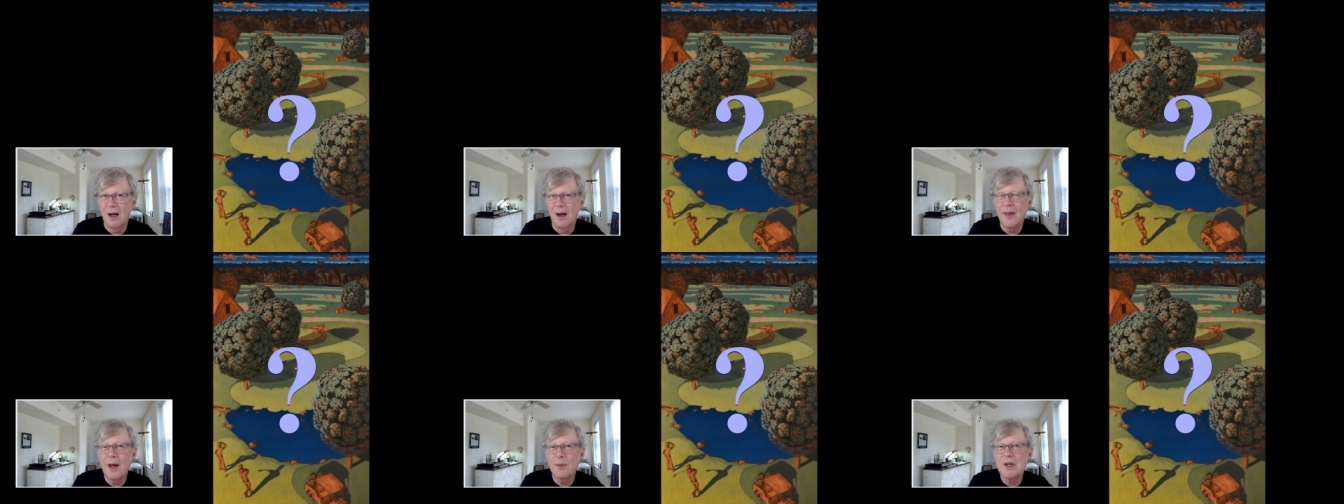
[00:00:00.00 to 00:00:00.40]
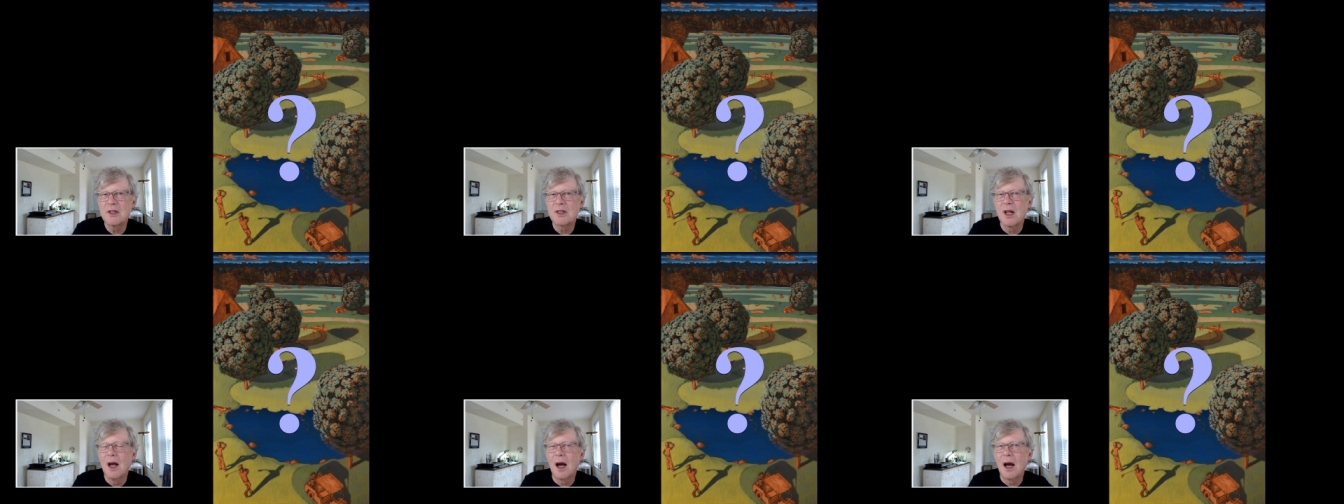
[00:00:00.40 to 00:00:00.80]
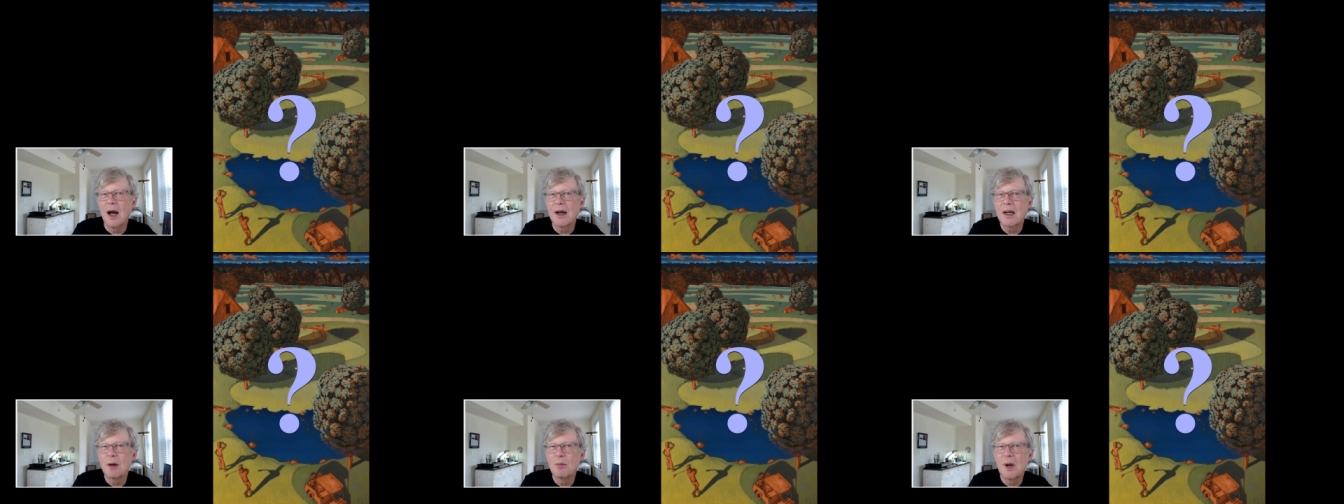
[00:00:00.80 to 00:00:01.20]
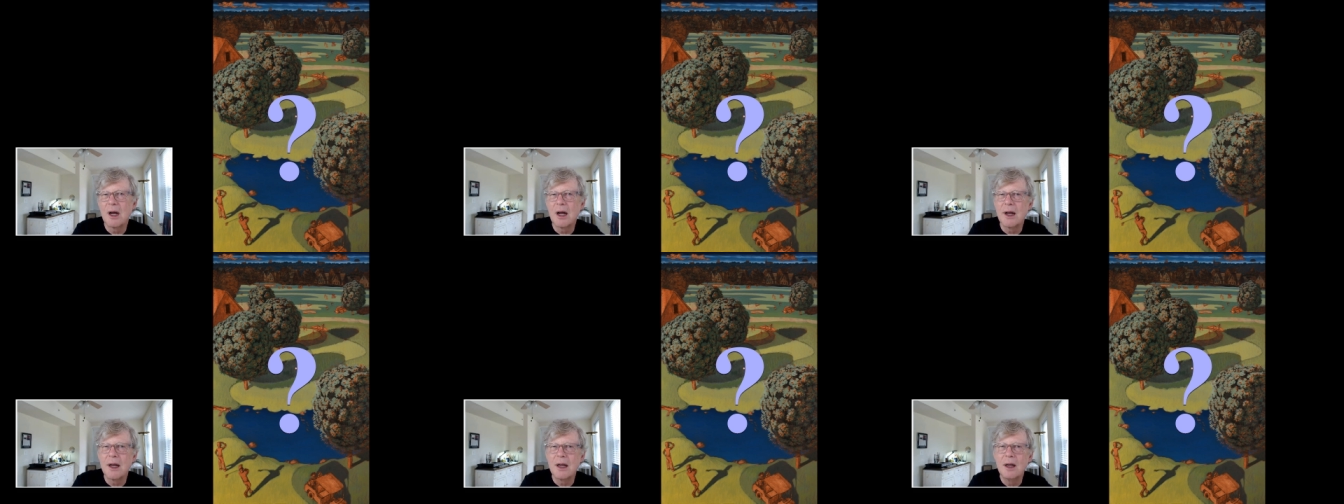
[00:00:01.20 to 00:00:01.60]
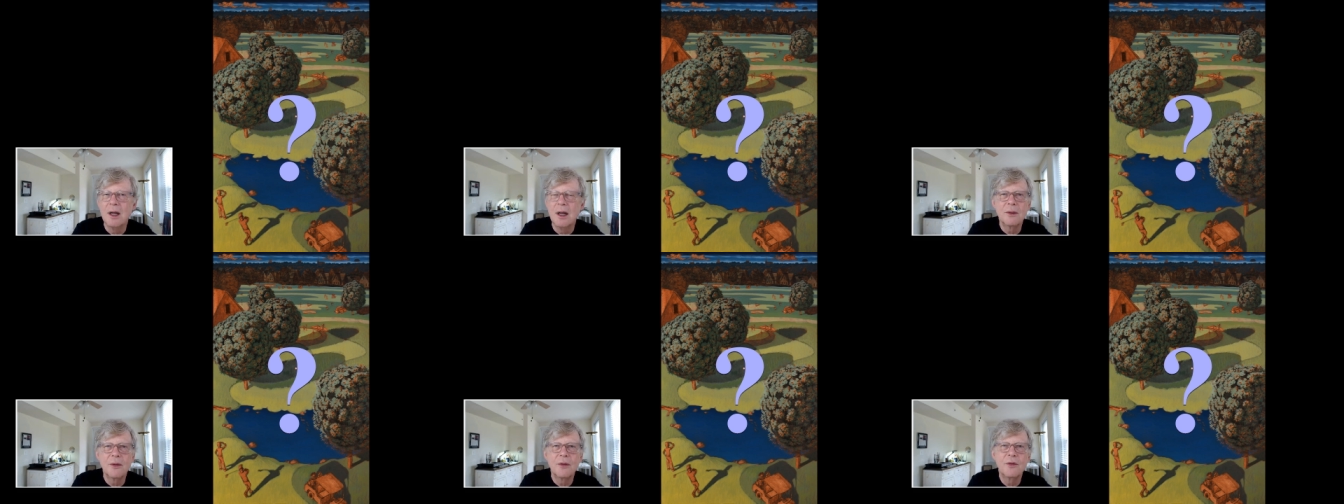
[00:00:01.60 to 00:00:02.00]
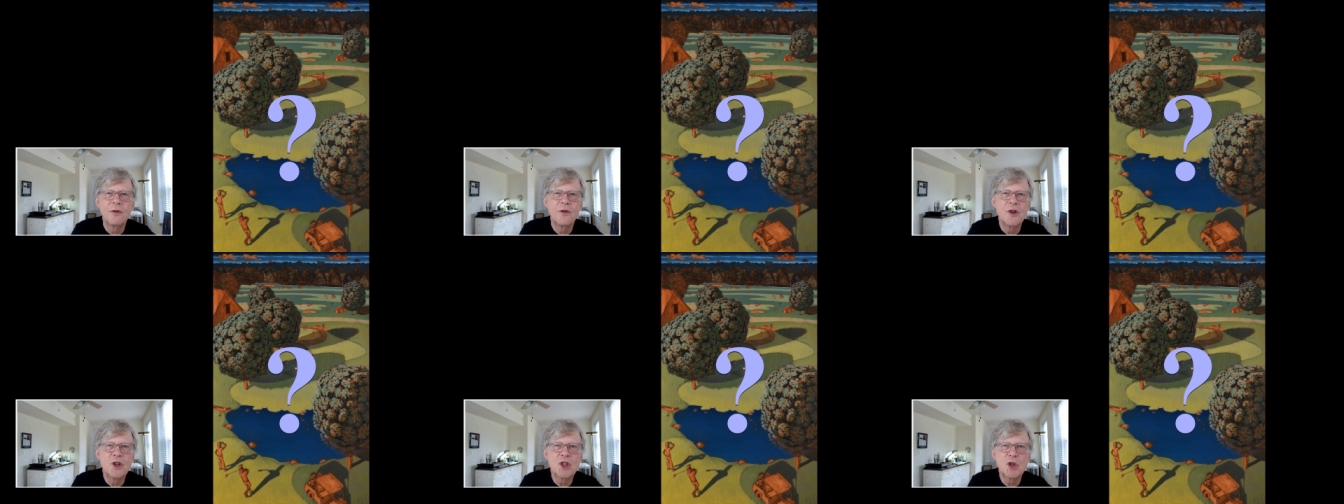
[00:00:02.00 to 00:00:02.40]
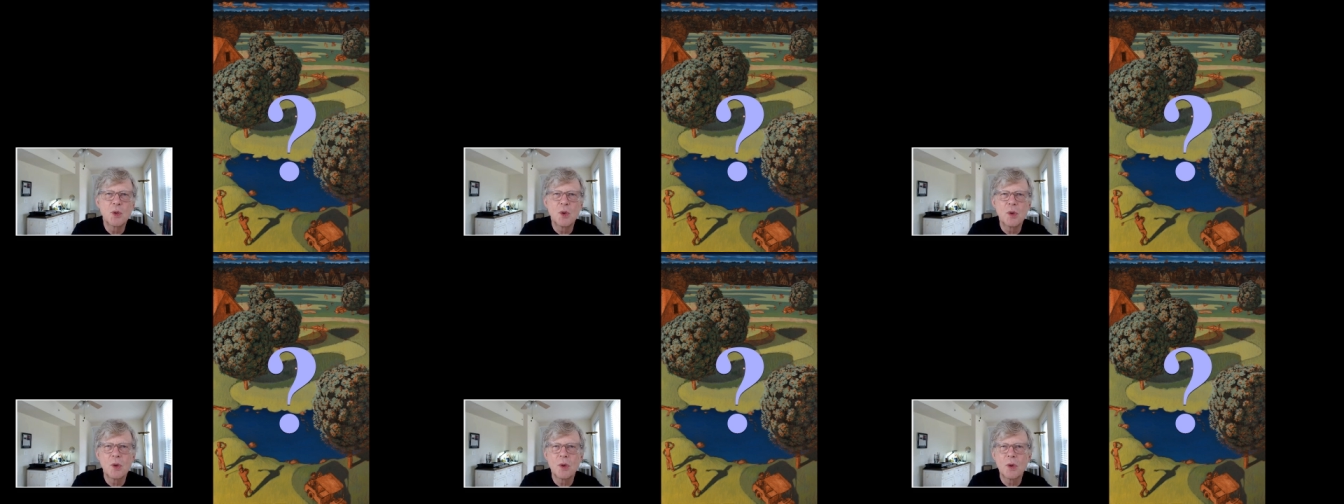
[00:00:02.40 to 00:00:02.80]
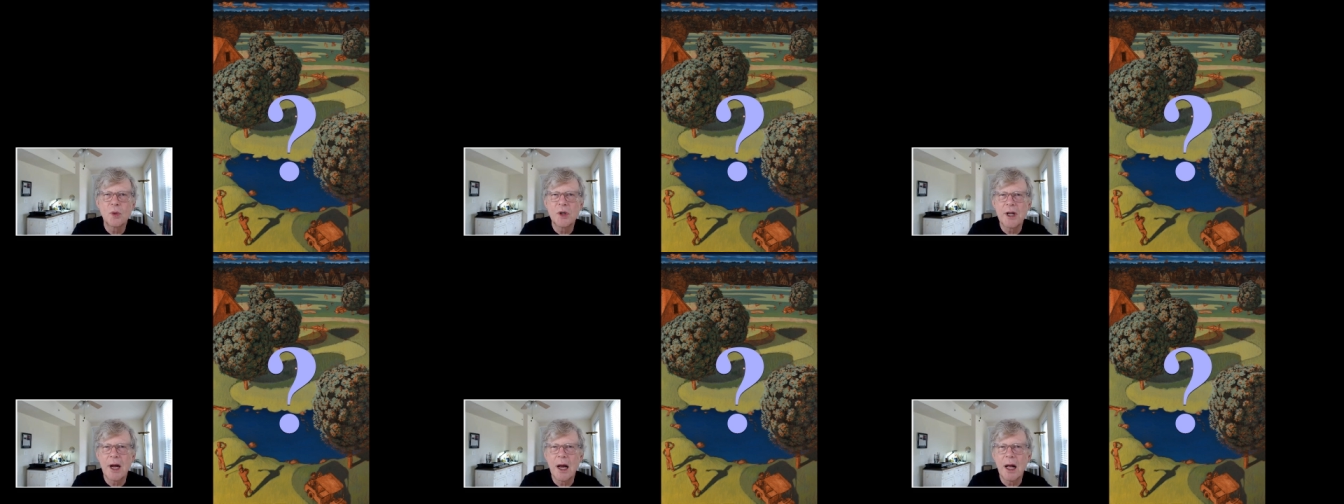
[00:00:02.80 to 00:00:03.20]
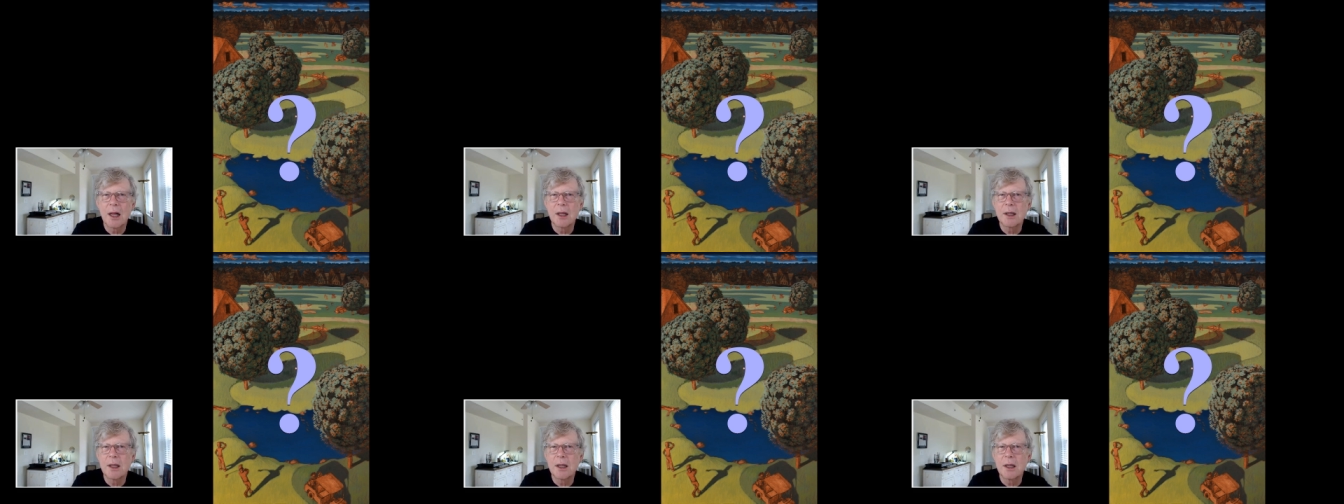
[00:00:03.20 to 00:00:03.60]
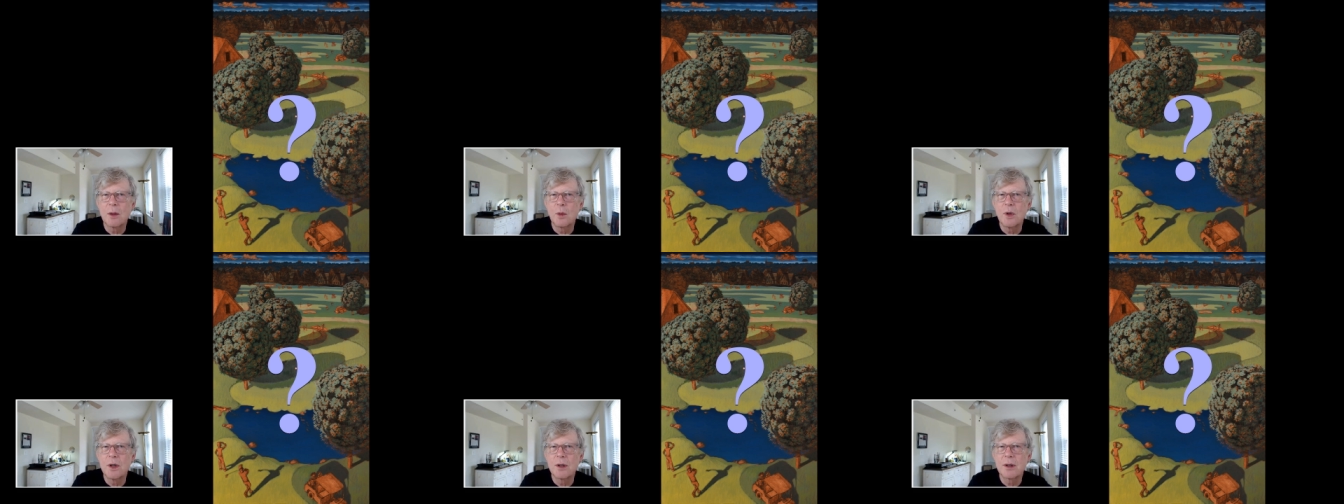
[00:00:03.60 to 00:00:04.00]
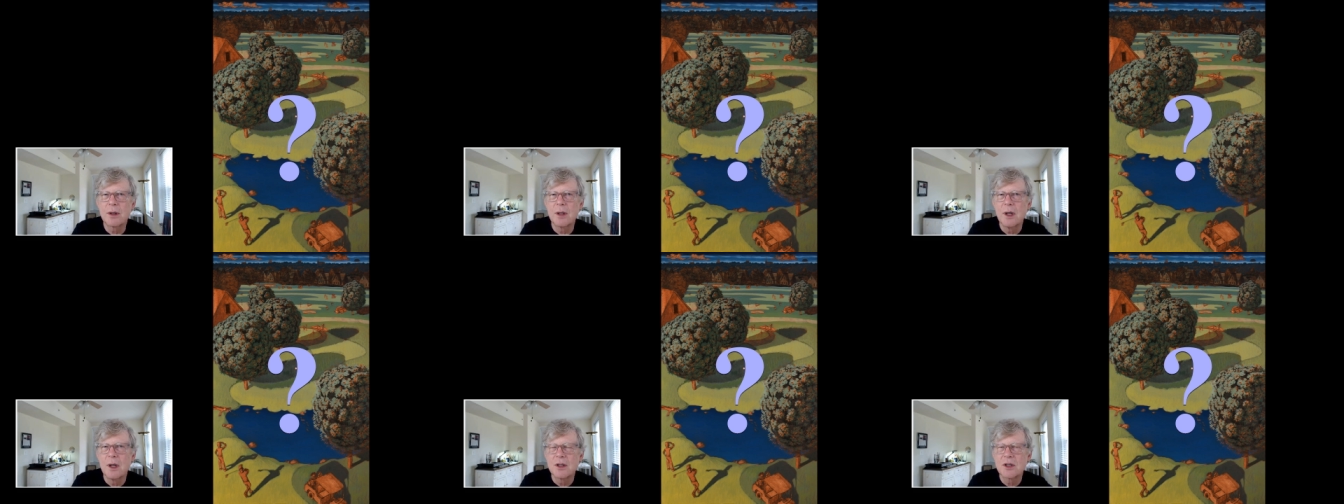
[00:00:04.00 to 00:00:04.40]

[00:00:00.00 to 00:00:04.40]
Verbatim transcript: And that means I combine visual reality with